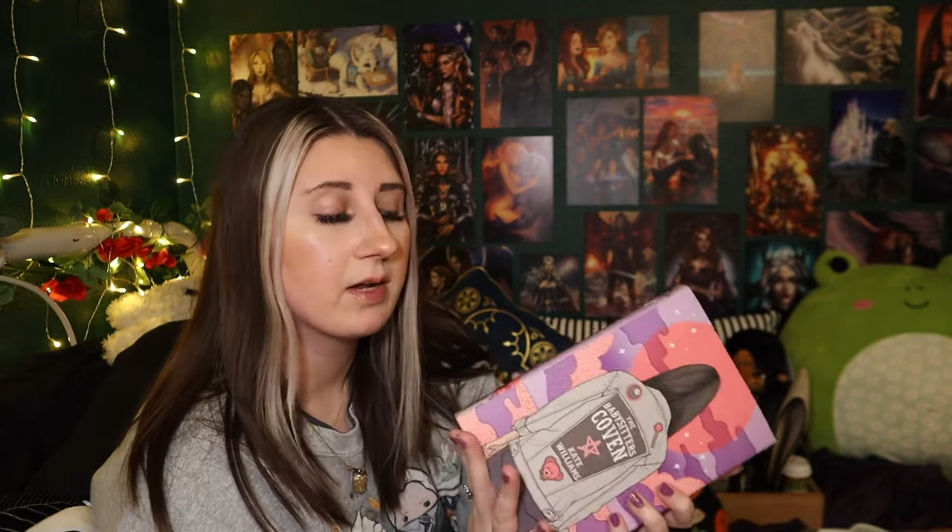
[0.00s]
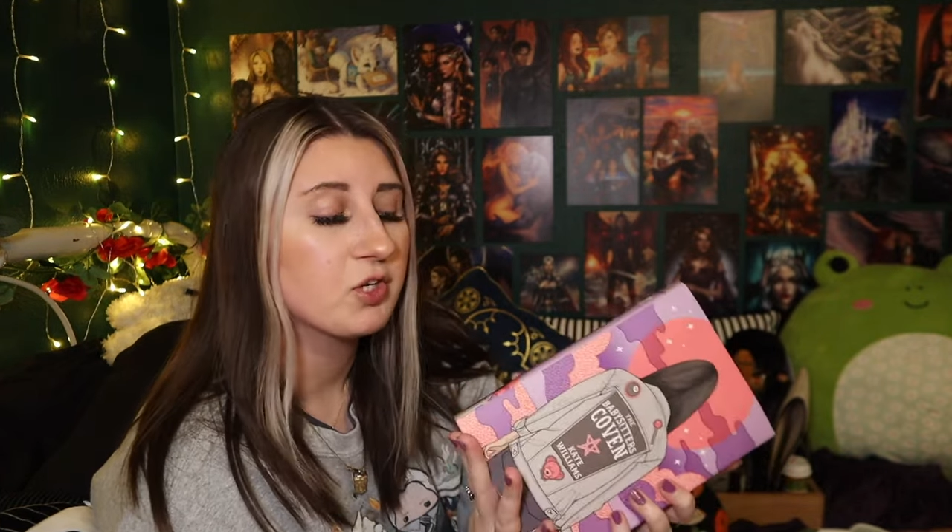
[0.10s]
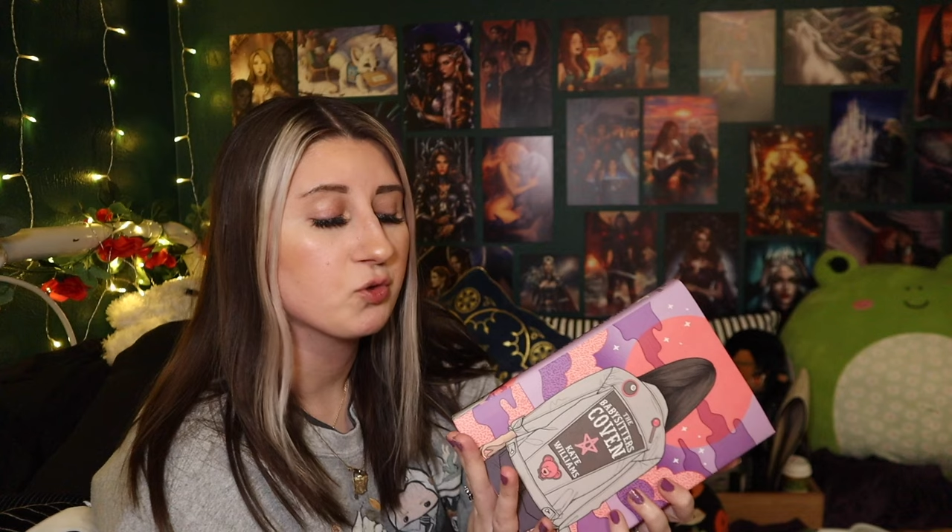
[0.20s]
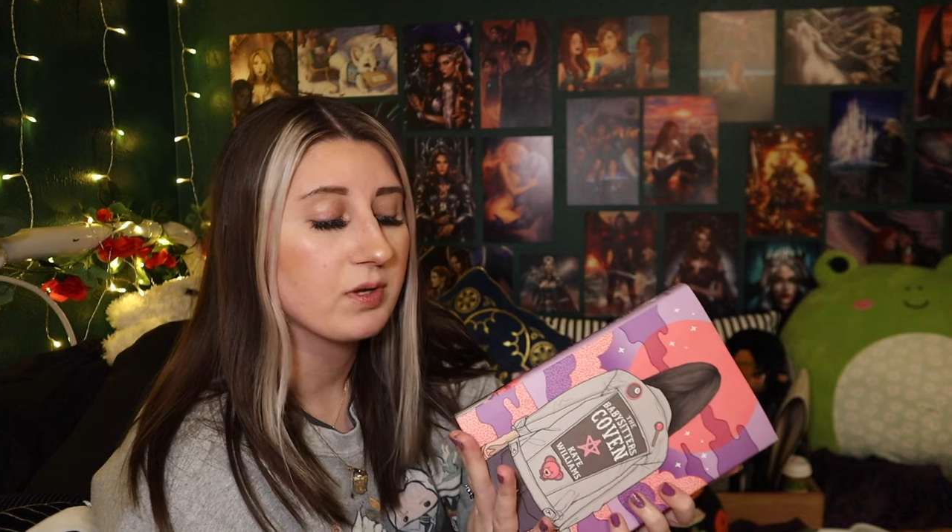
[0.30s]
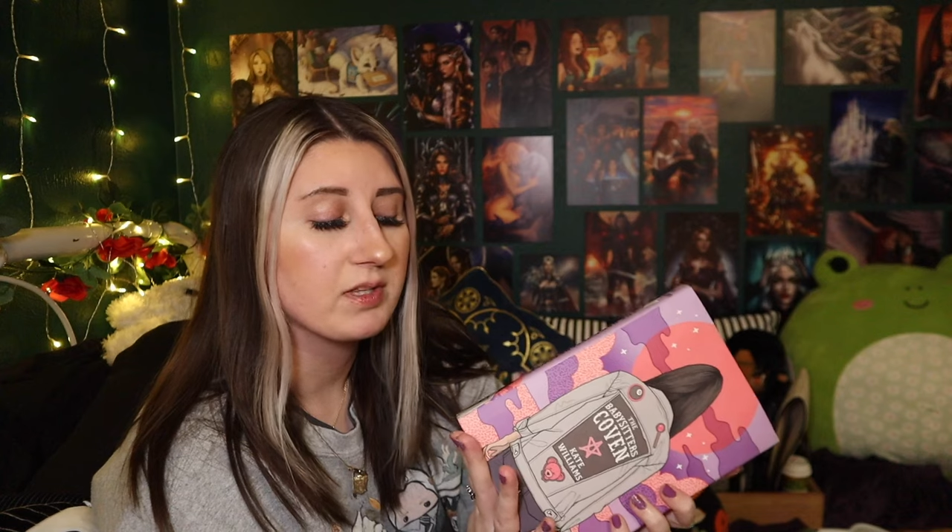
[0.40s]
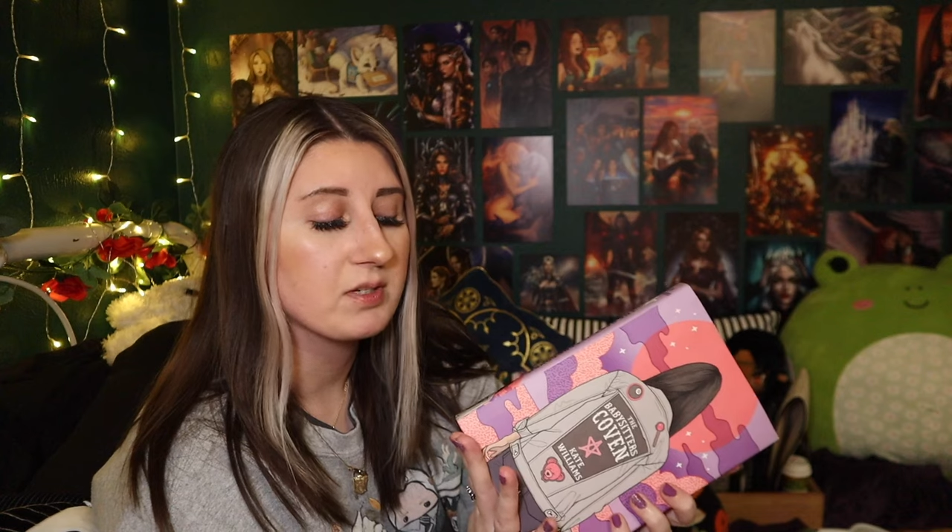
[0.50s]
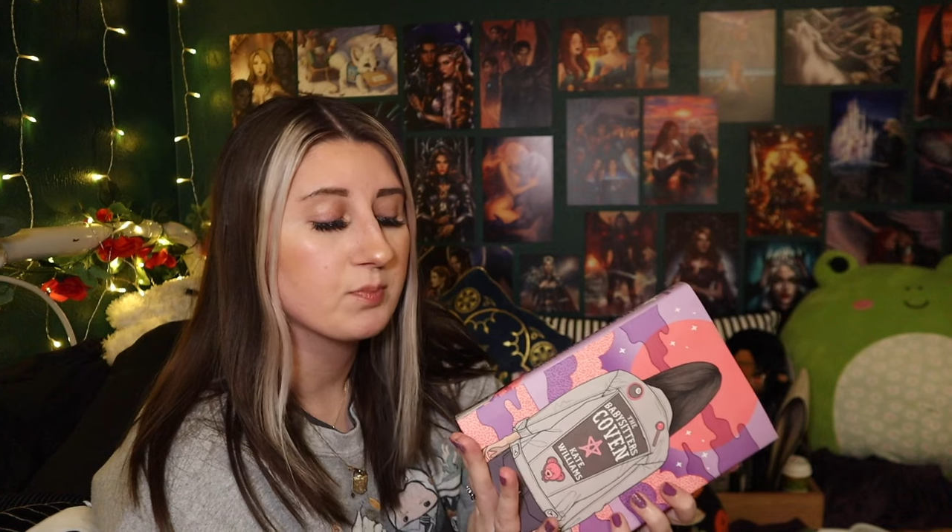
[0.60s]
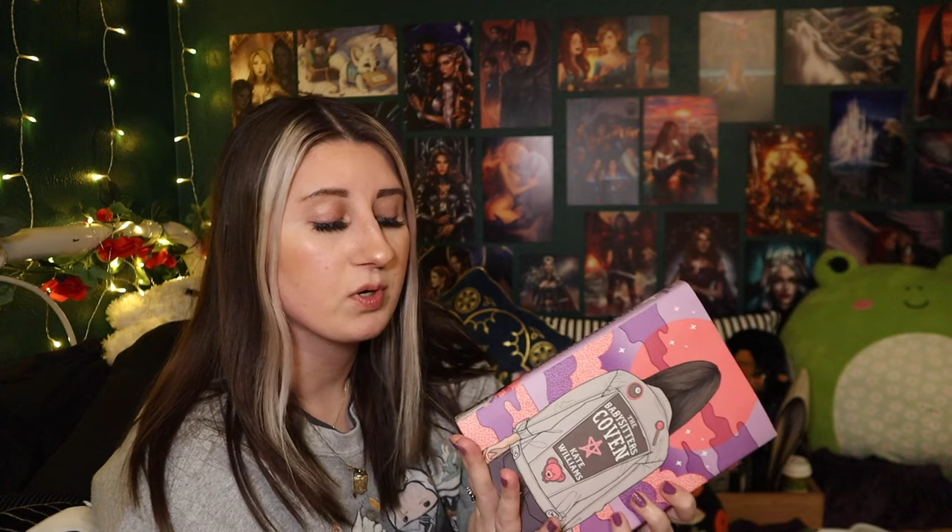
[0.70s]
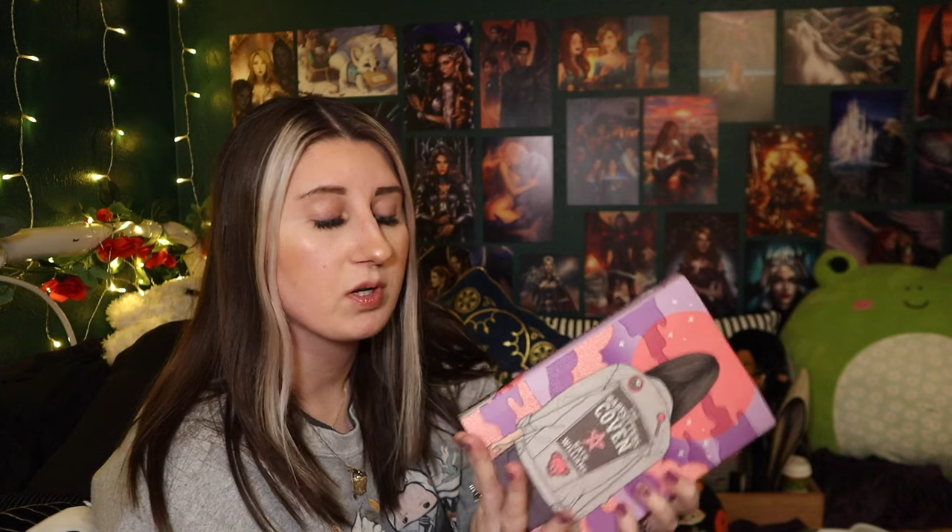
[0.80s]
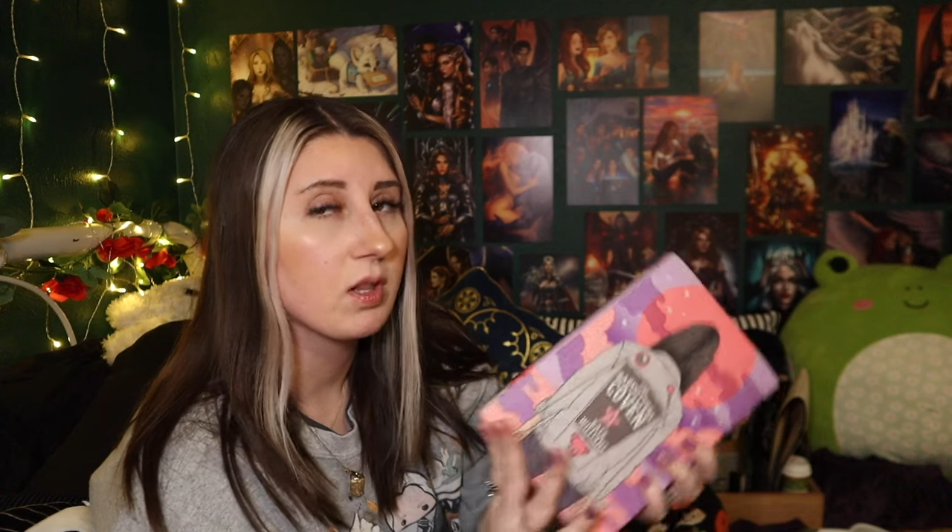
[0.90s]
enjoy this
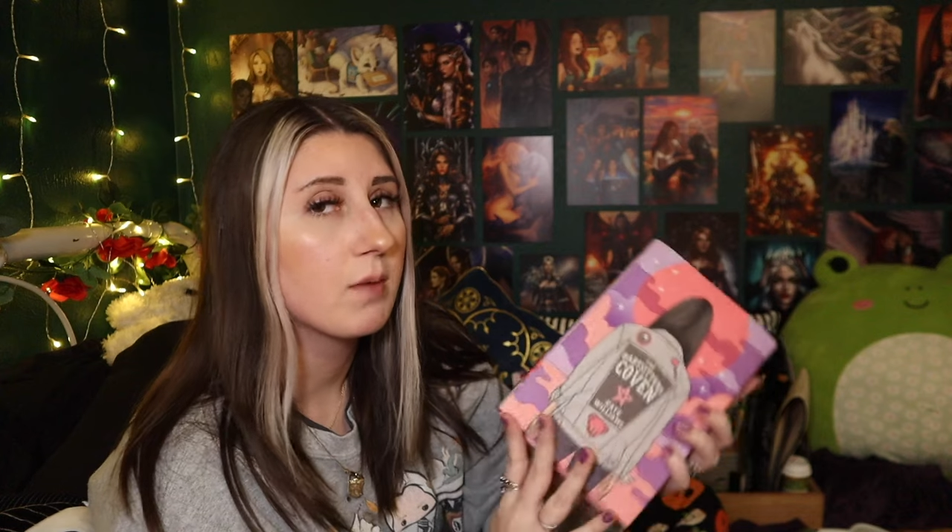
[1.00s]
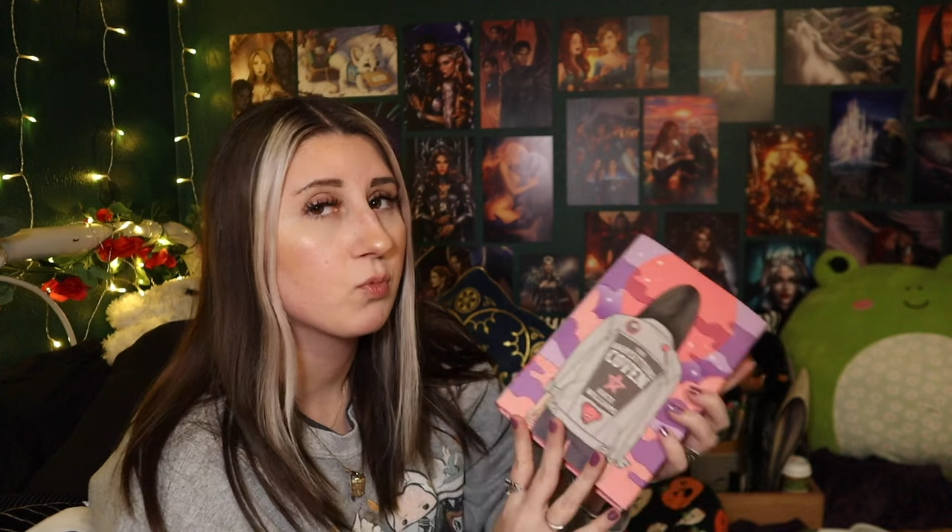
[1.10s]
book a lot